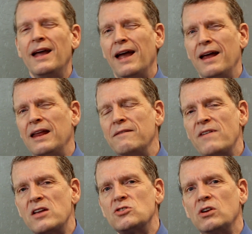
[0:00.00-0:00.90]
and
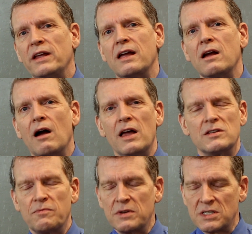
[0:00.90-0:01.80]
eventually can
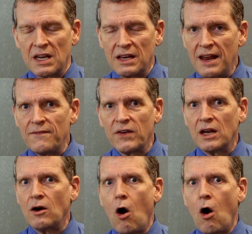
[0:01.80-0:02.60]
cause significant